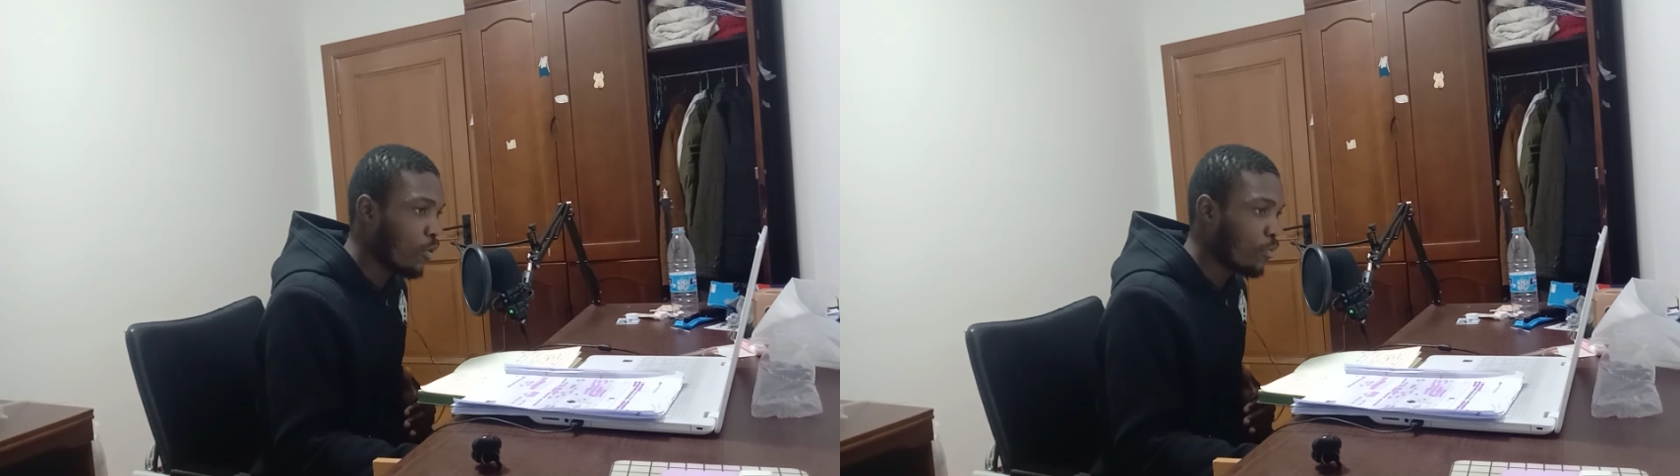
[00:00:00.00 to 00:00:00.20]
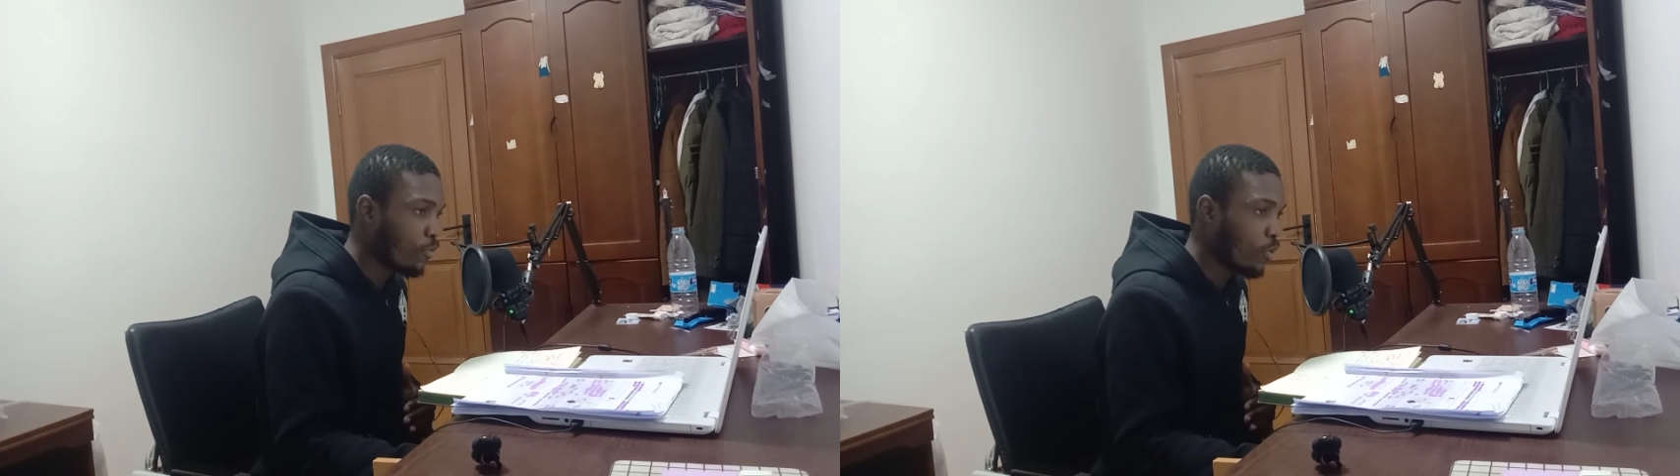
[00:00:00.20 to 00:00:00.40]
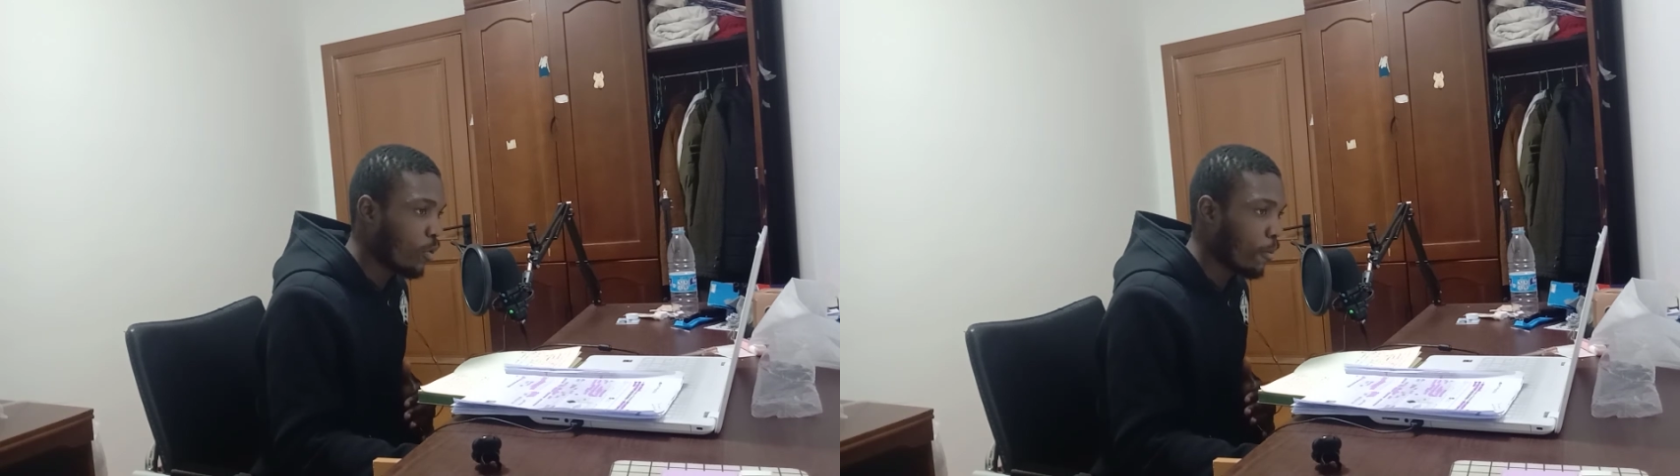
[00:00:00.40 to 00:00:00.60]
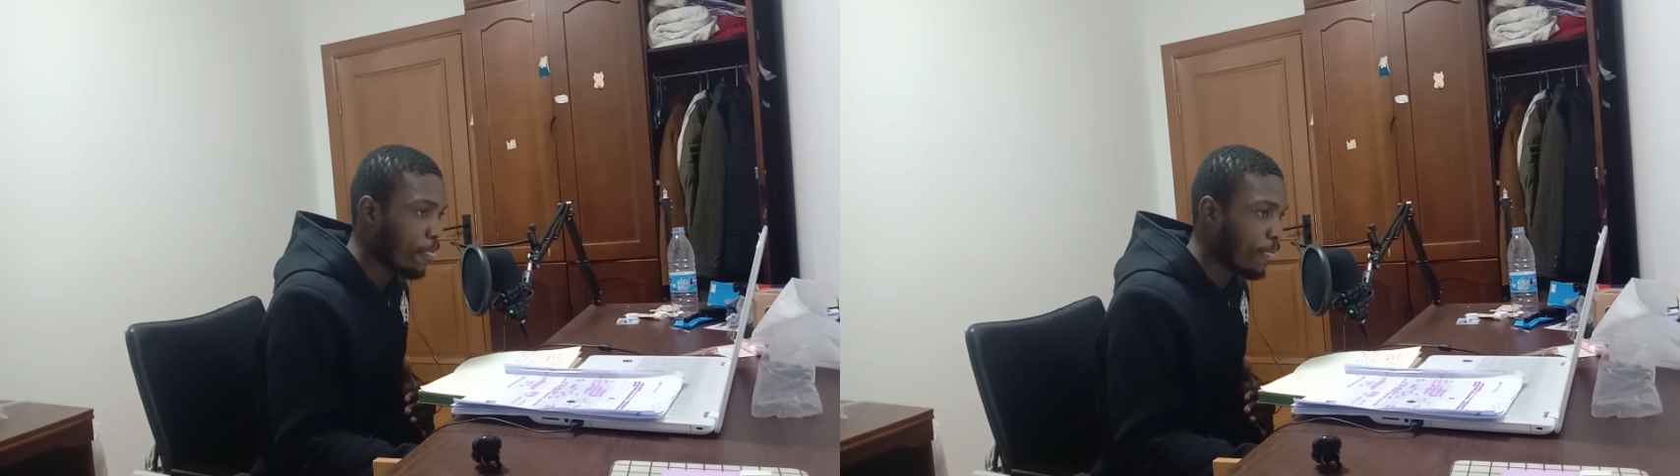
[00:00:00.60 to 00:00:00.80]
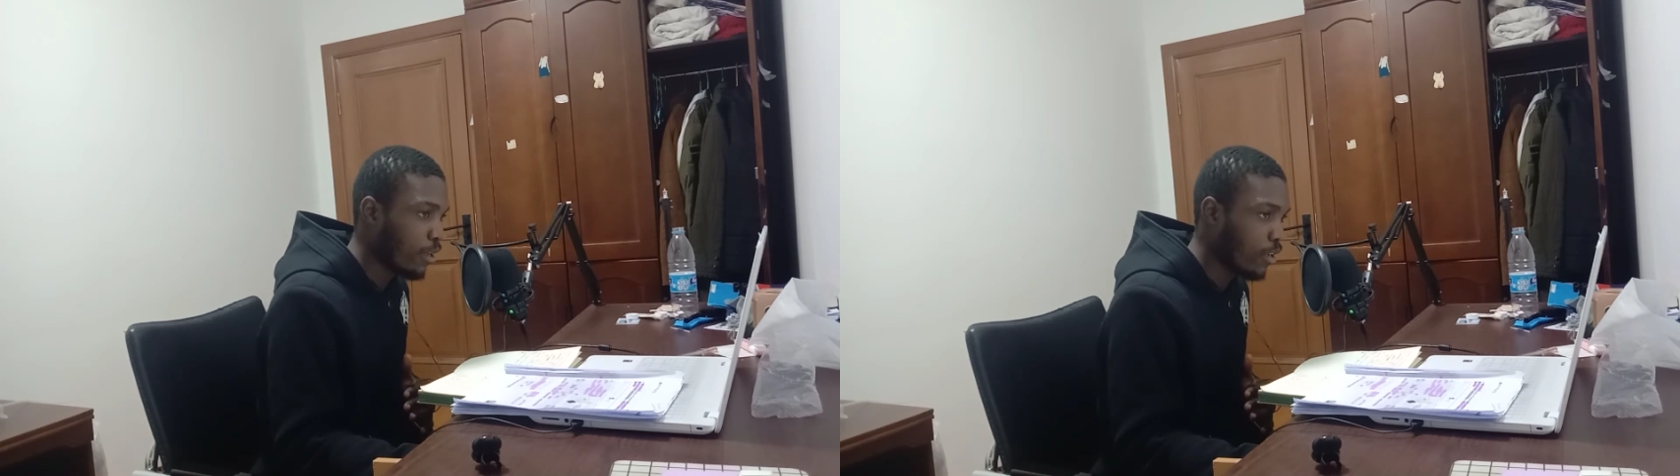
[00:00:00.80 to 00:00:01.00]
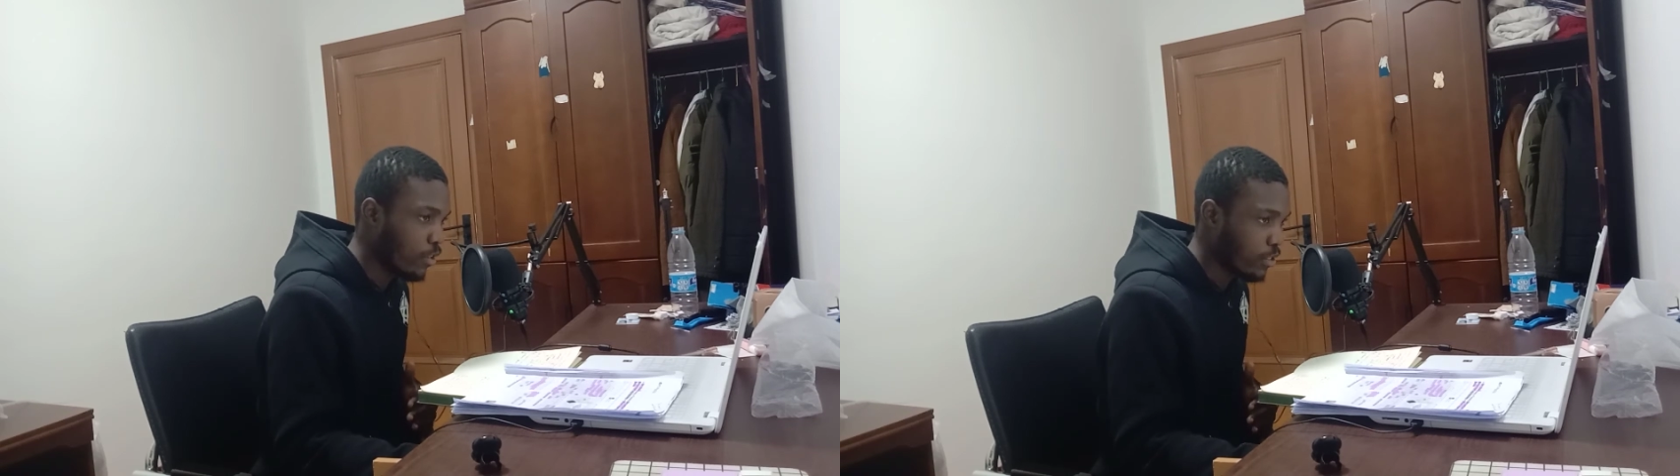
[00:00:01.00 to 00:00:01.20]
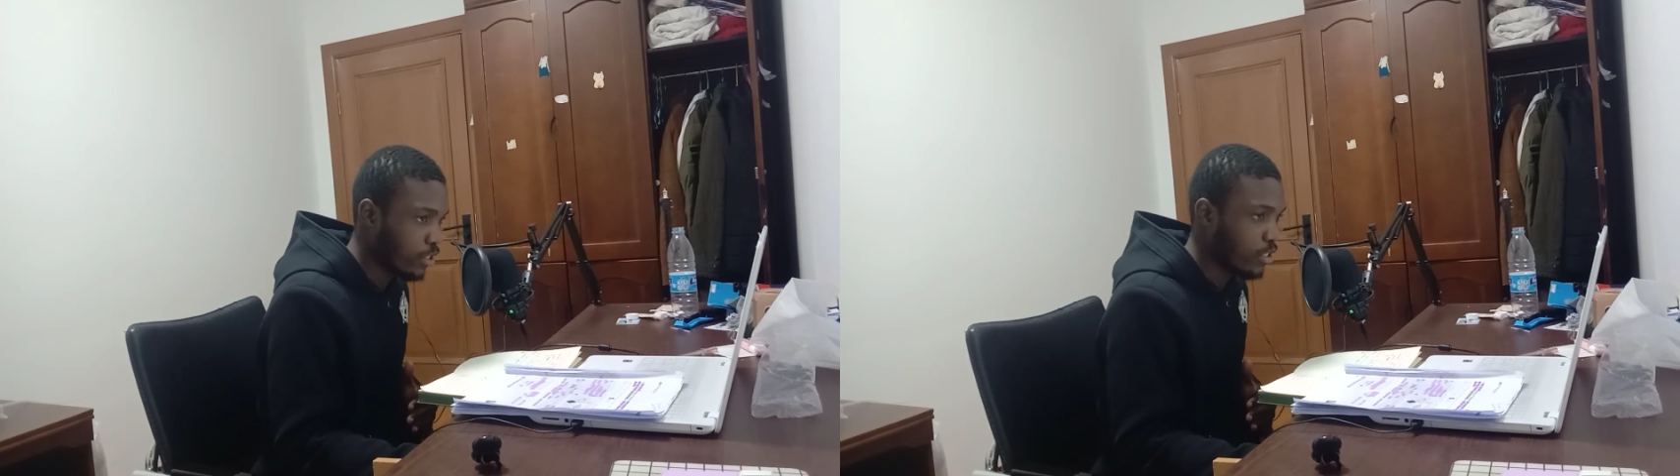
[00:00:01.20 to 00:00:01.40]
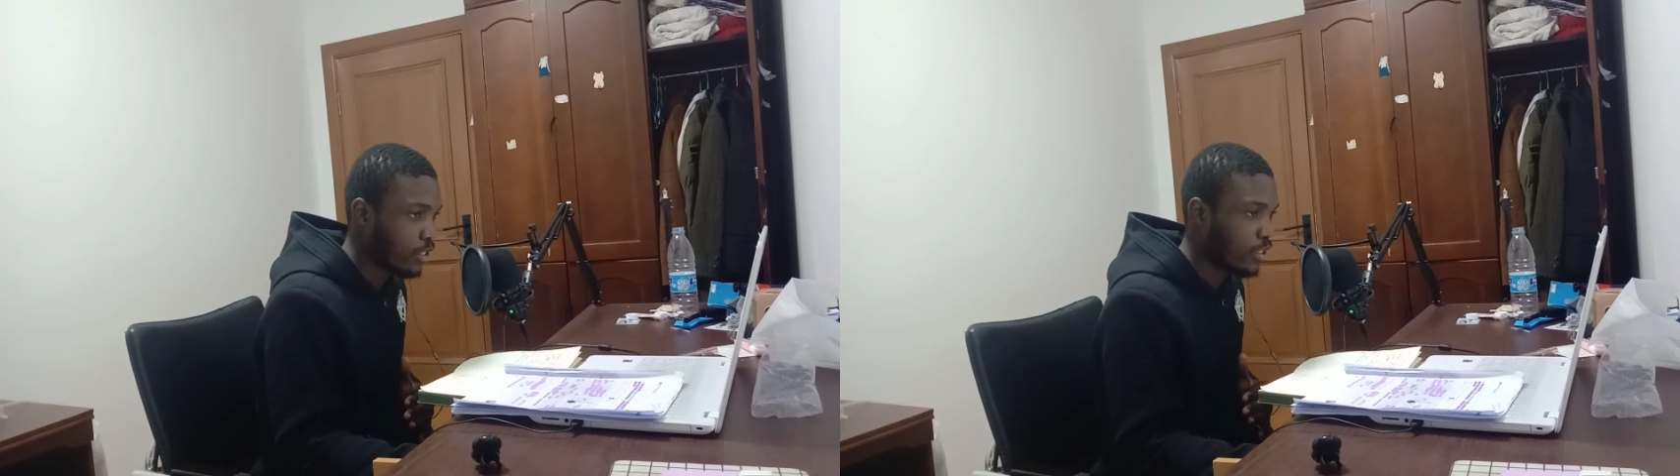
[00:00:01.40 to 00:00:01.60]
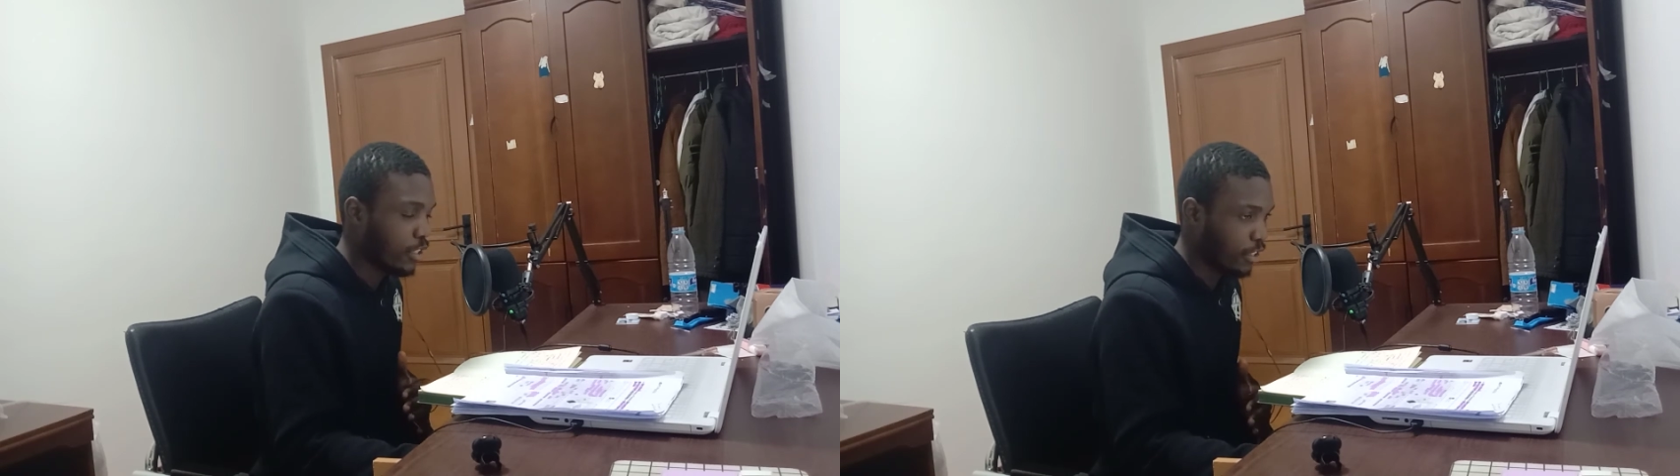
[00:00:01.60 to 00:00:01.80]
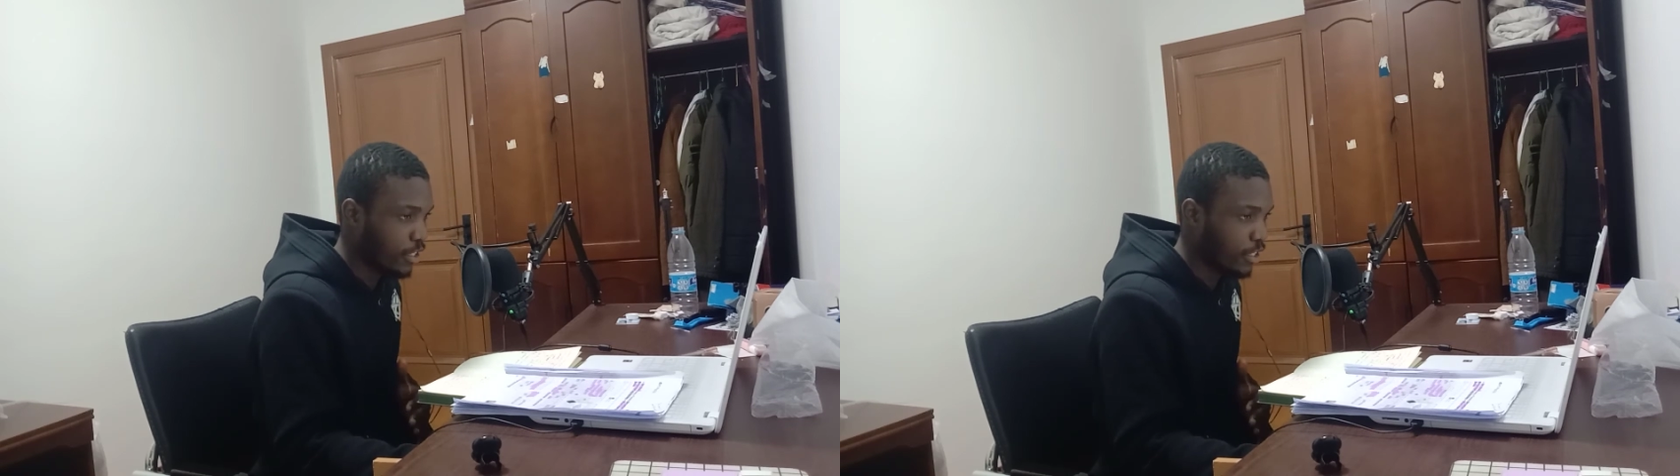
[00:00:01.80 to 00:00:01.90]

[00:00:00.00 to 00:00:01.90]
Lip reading: for oxygen